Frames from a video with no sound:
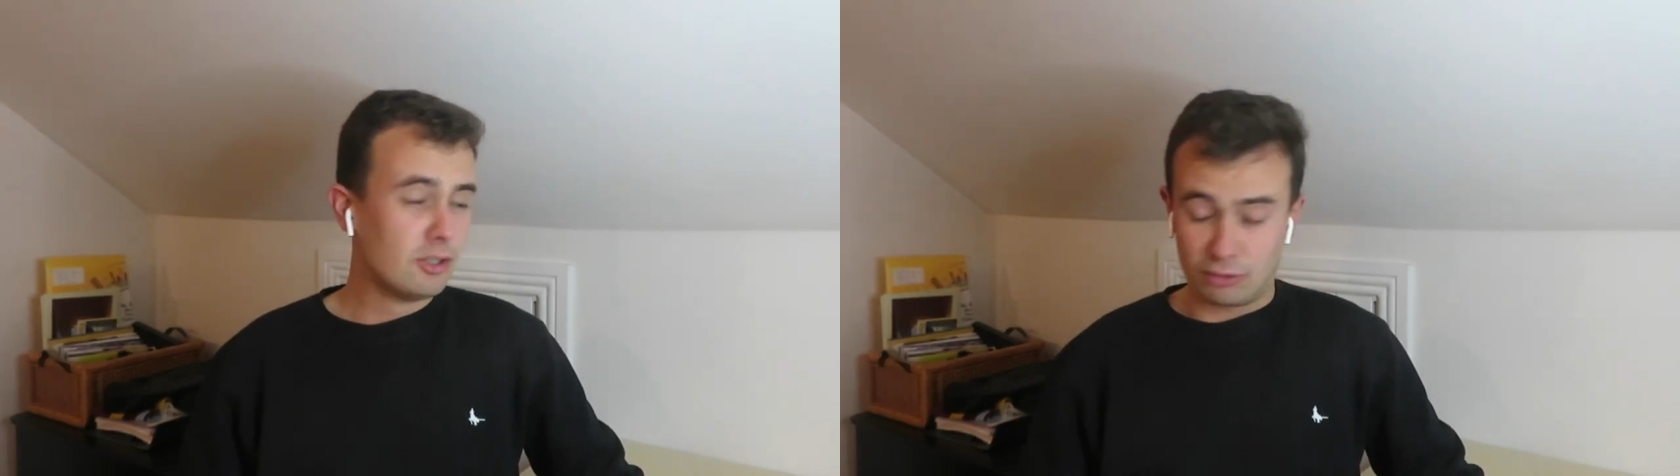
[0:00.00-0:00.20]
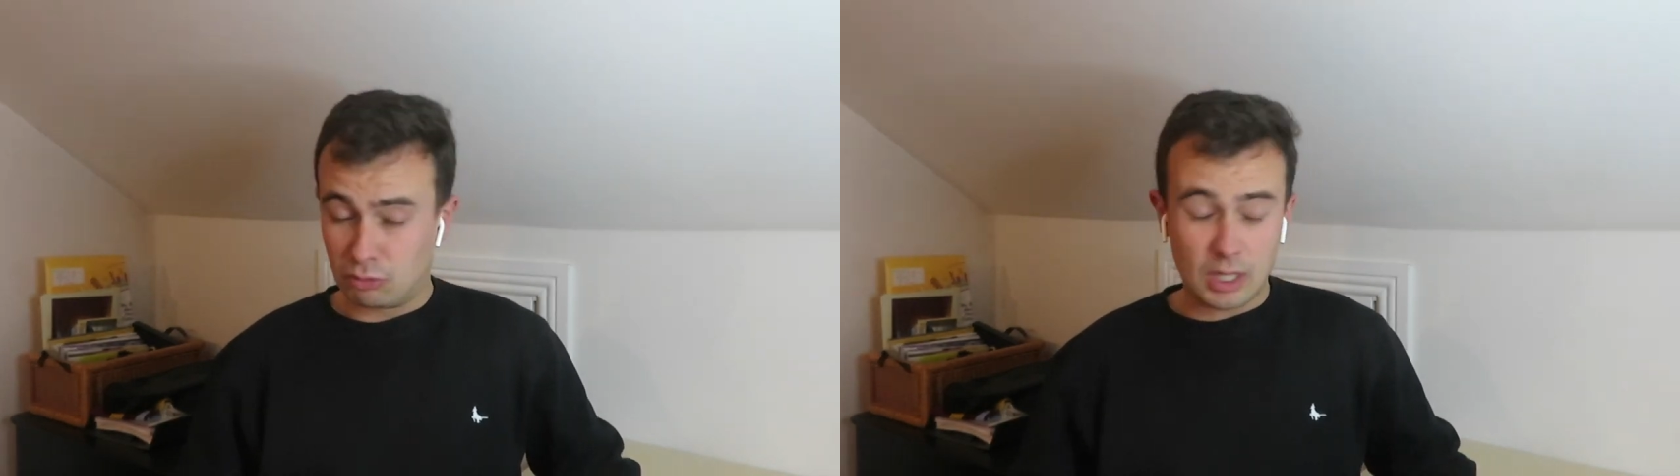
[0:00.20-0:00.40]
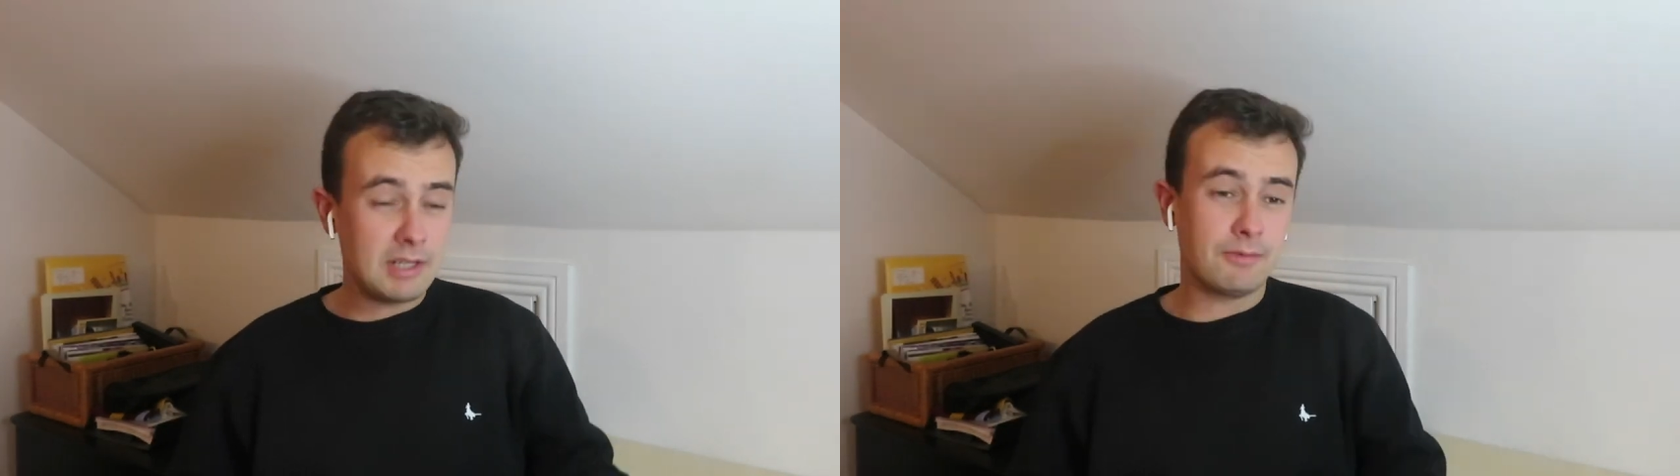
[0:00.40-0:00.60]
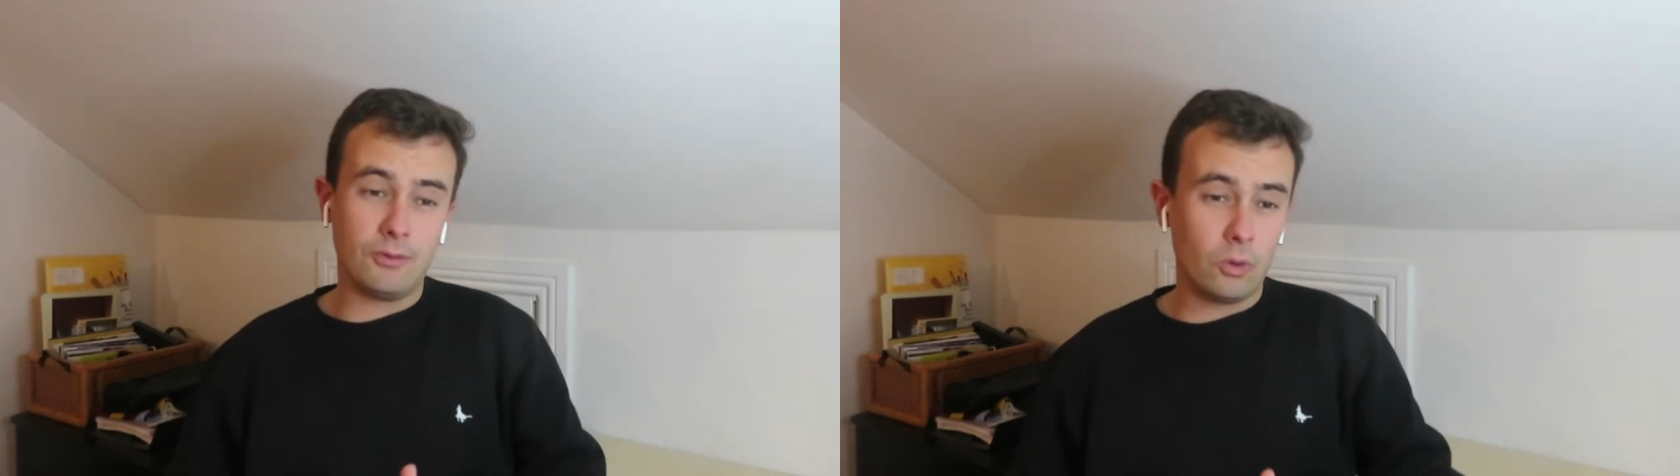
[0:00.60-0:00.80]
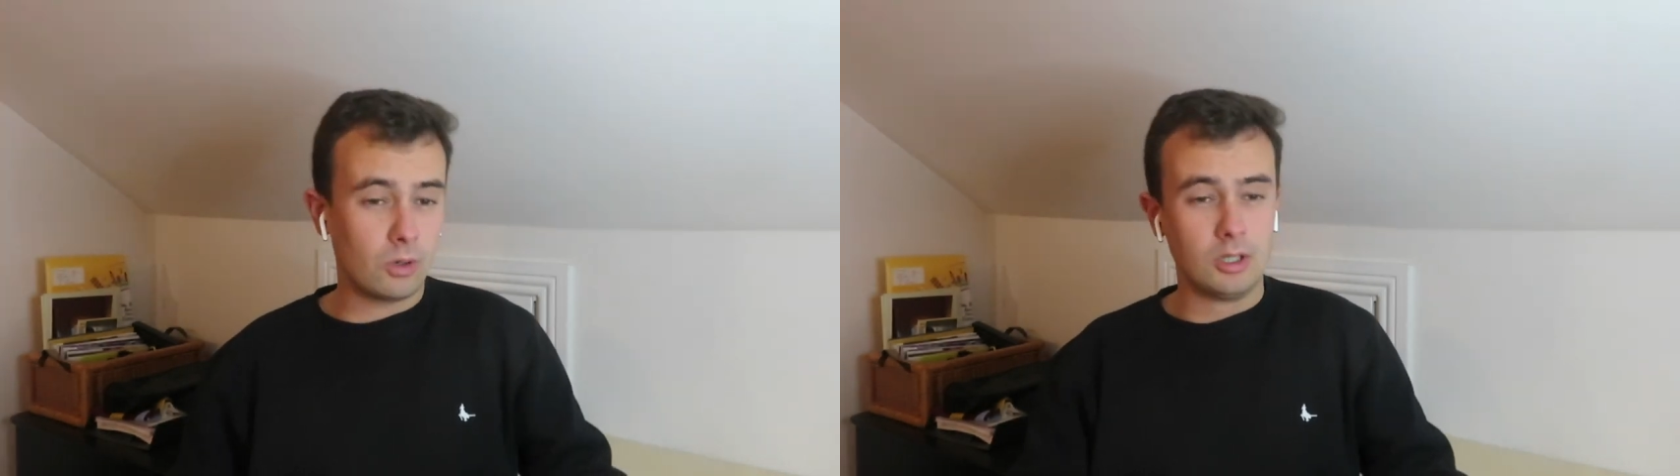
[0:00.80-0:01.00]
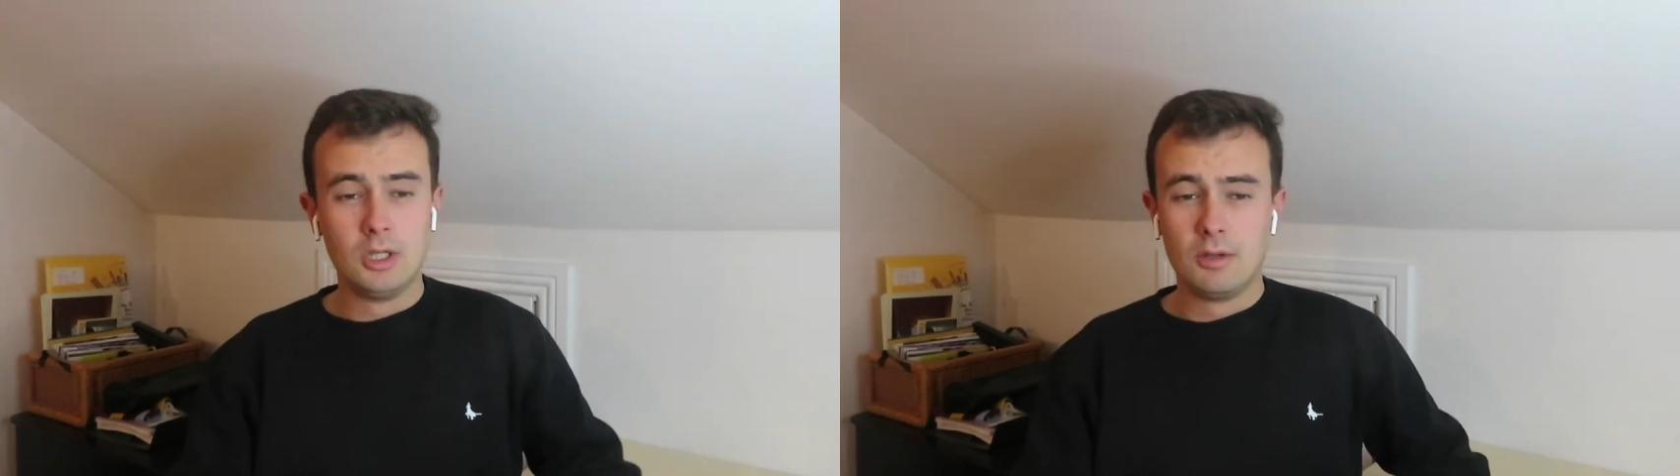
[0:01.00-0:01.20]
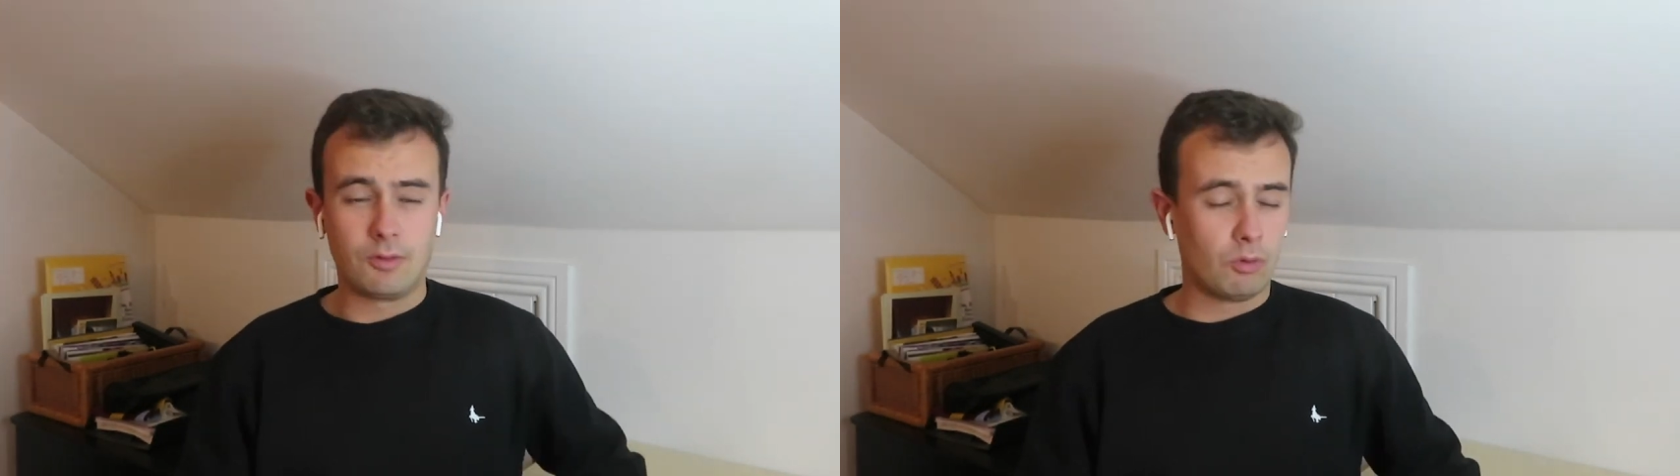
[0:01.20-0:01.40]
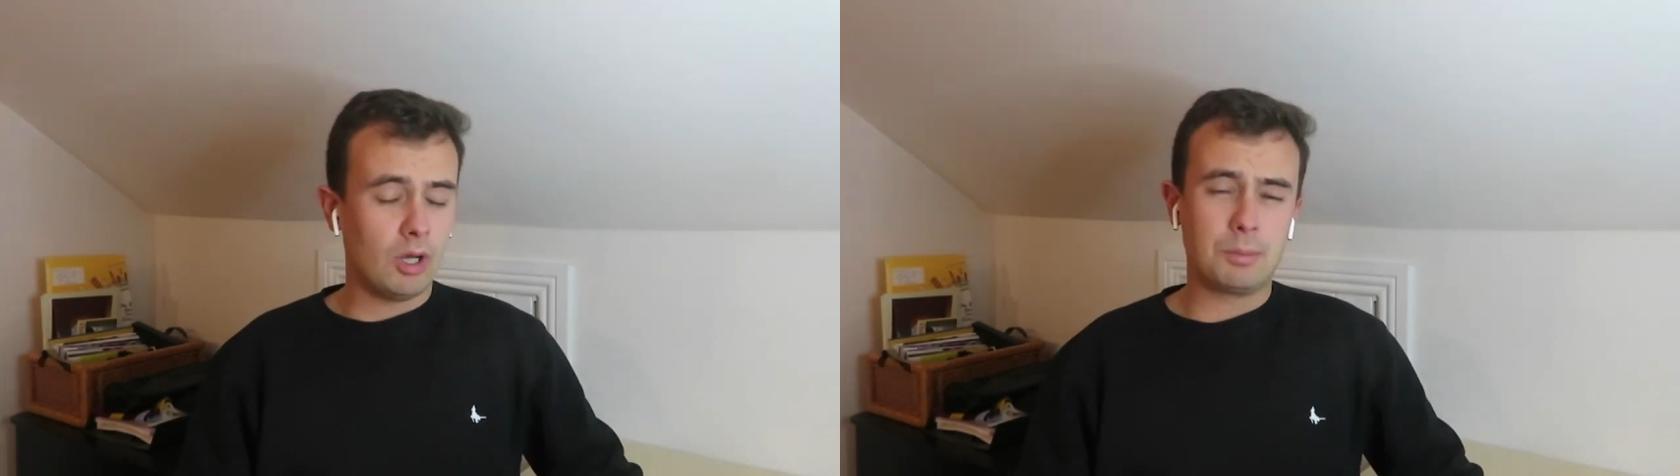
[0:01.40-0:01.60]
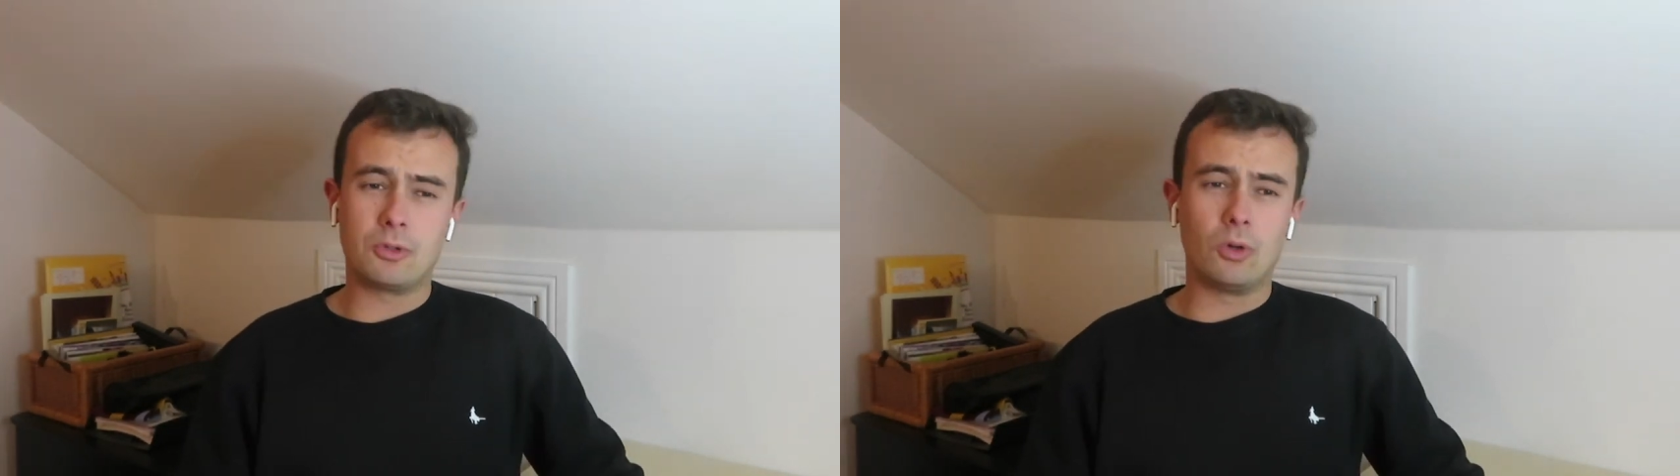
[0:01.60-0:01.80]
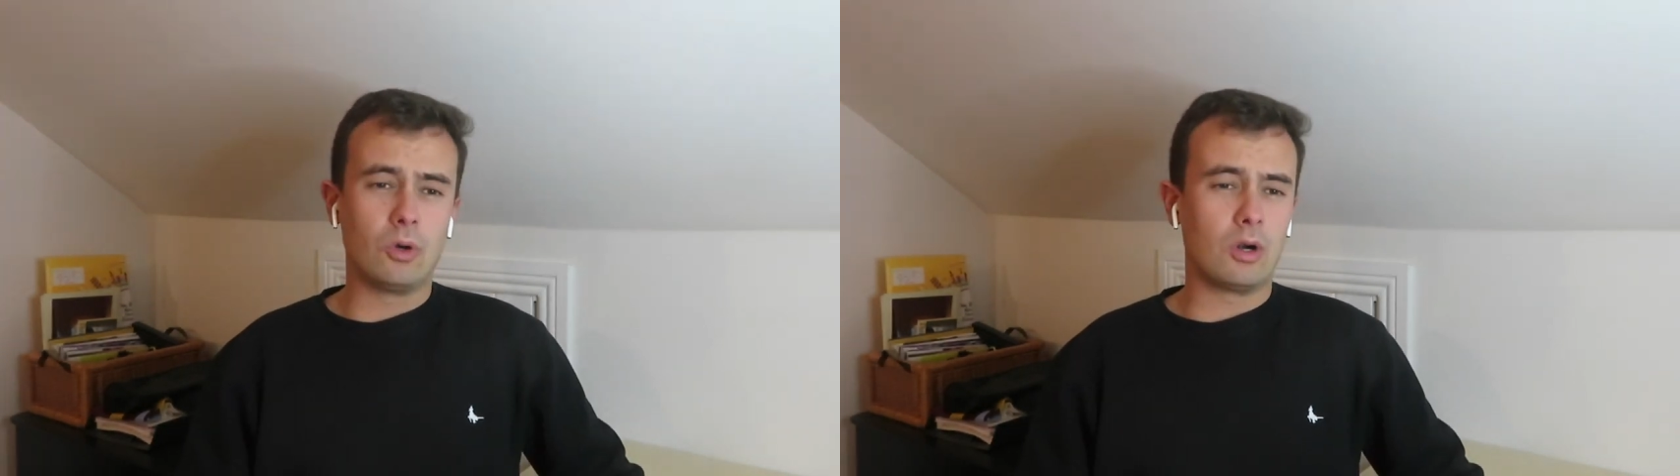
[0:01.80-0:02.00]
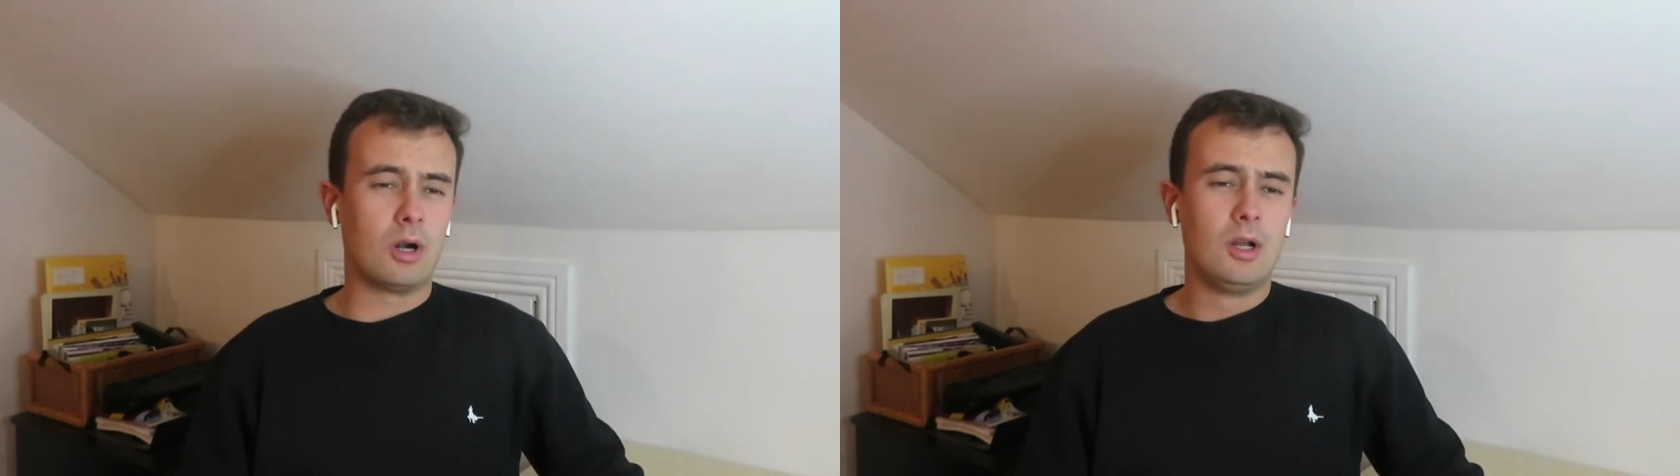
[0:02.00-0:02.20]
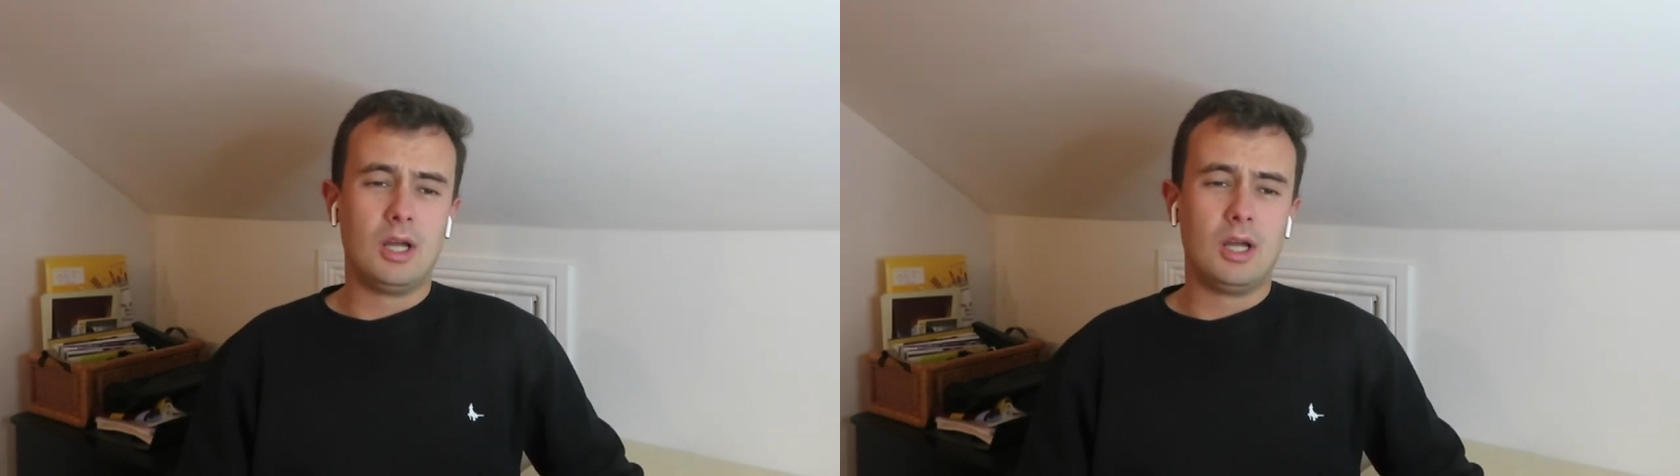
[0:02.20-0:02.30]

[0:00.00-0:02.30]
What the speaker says: So great four for Rob Corr.